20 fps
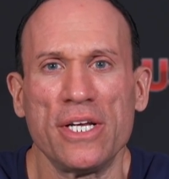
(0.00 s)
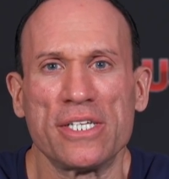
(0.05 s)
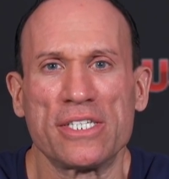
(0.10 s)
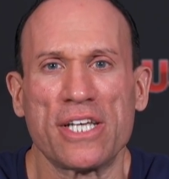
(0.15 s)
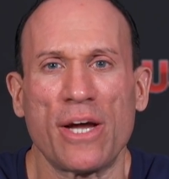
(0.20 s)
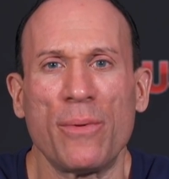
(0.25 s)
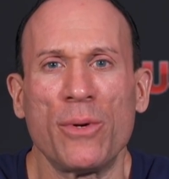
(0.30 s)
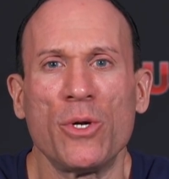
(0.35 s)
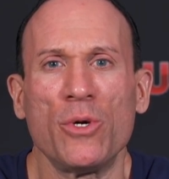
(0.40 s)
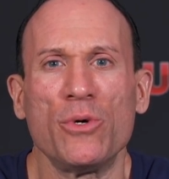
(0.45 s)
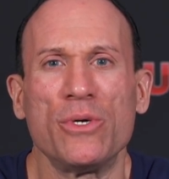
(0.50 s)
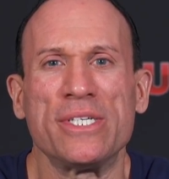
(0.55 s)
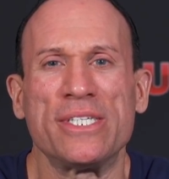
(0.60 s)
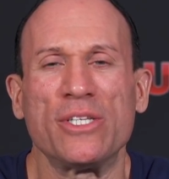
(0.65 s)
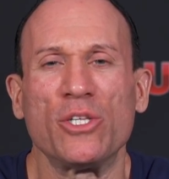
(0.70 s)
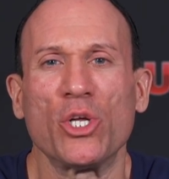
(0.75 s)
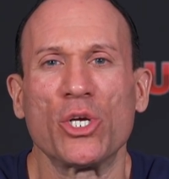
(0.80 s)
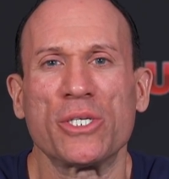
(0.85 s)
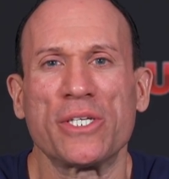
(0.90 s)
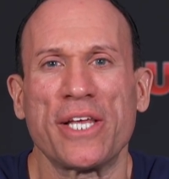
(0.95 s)
Someone who
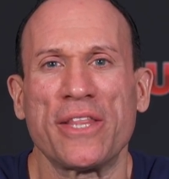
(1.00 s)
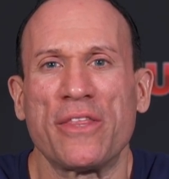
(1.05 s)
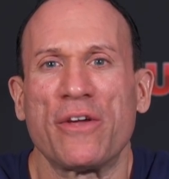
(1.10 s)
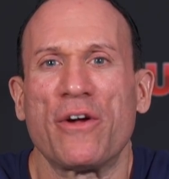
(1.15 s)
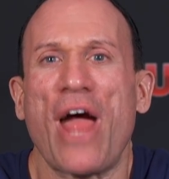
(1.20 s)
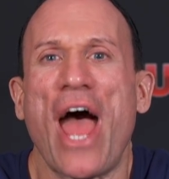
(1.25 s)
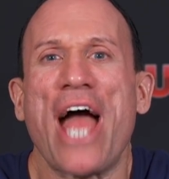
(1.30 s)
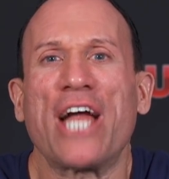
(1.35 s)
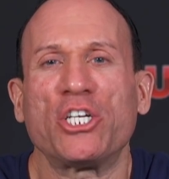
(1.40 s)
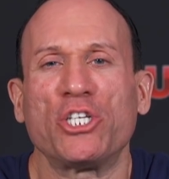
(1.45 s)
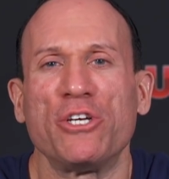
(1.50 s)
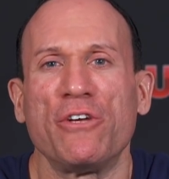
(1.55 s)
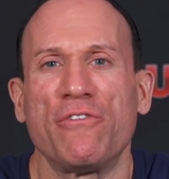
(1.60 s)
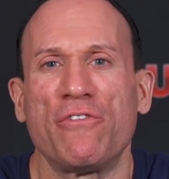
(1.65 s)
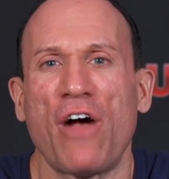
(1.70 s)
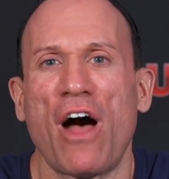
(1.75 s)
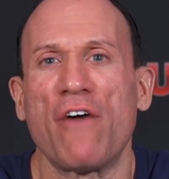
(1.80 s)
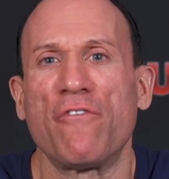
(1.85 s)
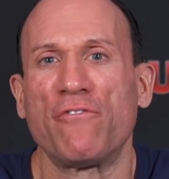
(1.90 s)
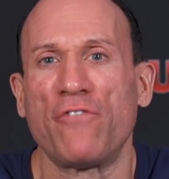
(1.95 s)
is looks like they're actually
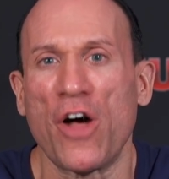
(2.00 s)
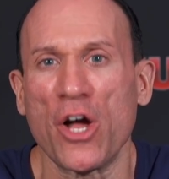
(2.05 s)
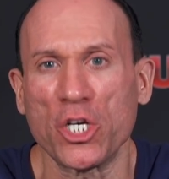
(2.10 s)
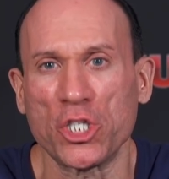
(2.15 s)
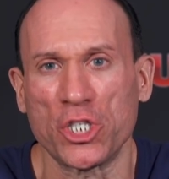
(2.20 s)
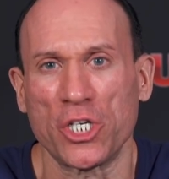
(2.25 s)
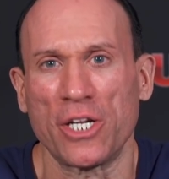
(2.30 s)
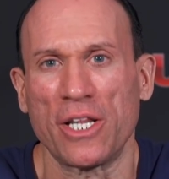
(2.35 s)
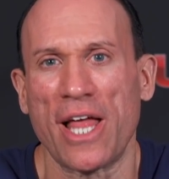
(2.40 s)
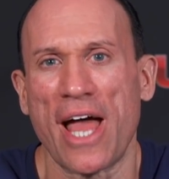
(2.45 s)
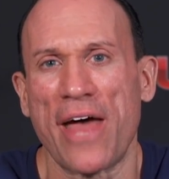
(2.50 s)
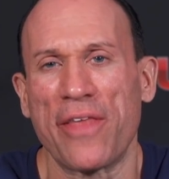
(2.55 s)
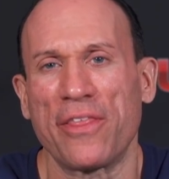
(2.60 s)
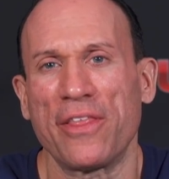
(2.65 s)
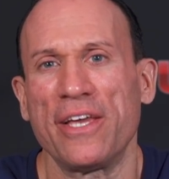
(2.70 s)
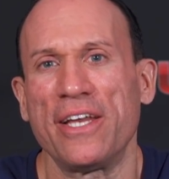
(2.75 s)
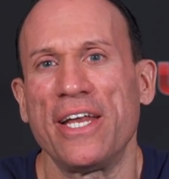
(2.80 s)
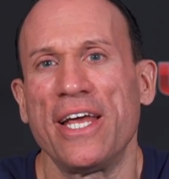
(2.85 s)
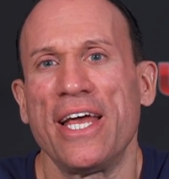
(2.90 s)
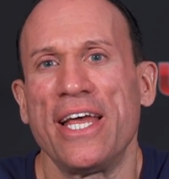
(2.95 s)
a functional
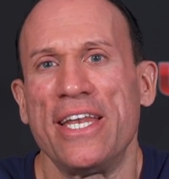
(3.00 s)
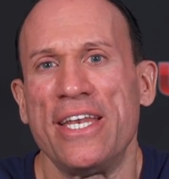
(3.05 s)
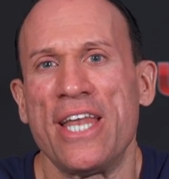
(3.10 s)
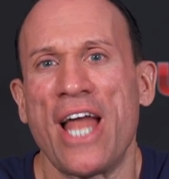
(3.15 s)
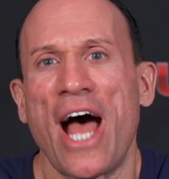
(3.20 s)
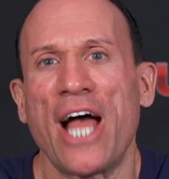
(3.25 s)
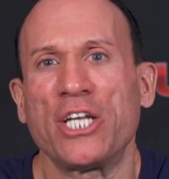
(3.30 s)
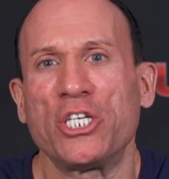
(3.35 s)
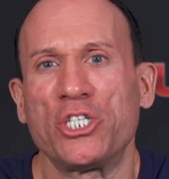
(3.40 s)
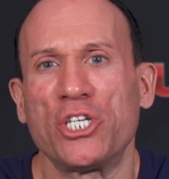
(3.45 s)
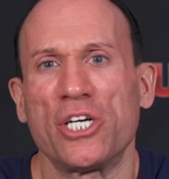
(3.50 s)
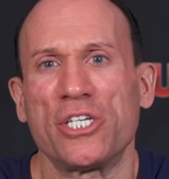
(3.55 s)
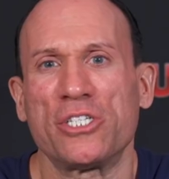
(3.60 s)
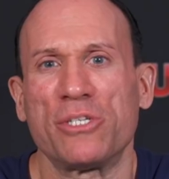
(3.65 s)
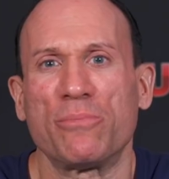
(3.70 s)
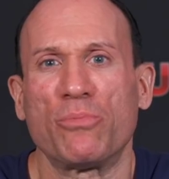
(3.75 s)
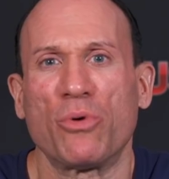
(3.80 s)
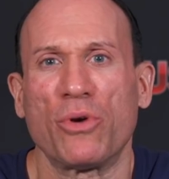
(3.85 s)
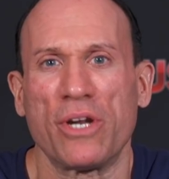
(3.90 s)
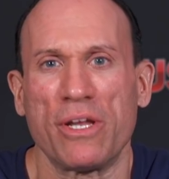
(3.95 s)
athlete, not just
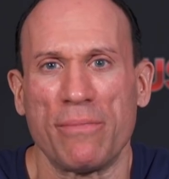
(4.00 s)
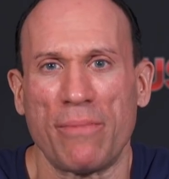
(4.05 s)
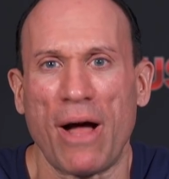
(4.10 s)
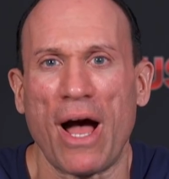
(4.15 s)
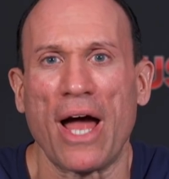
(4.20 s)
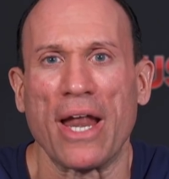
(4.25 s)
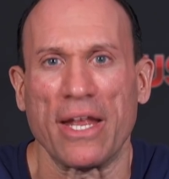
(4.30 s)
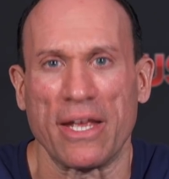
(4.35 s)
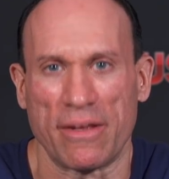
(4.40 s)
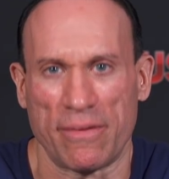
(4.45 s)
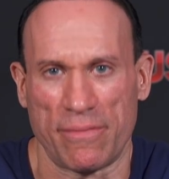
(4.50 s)
a pretty body.